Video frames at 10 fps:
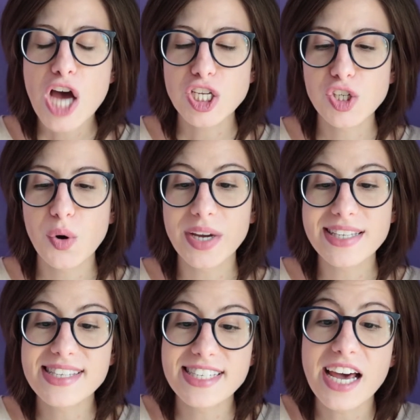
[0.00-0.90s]
so
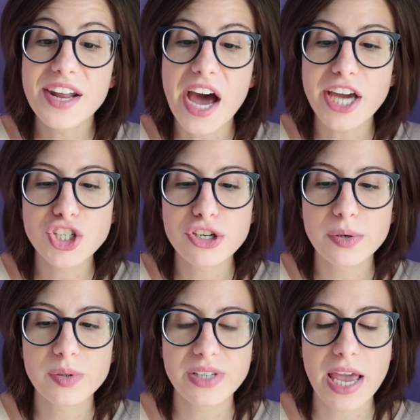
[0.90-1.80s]
instead I
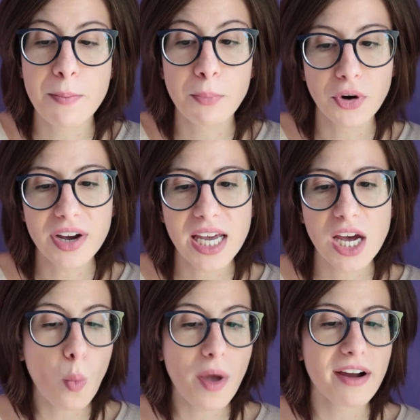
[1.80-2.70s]
chose a book
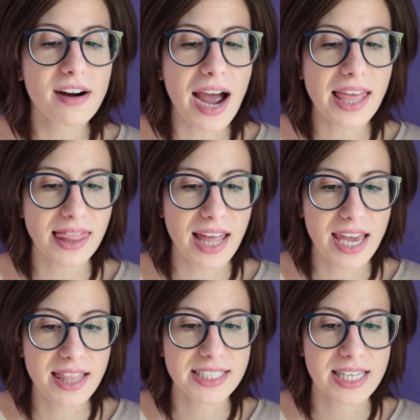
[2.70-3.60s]
where I
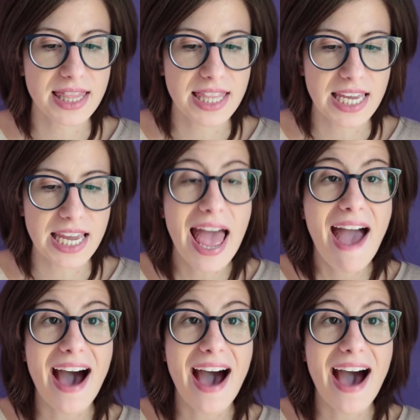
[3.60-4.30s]
liked the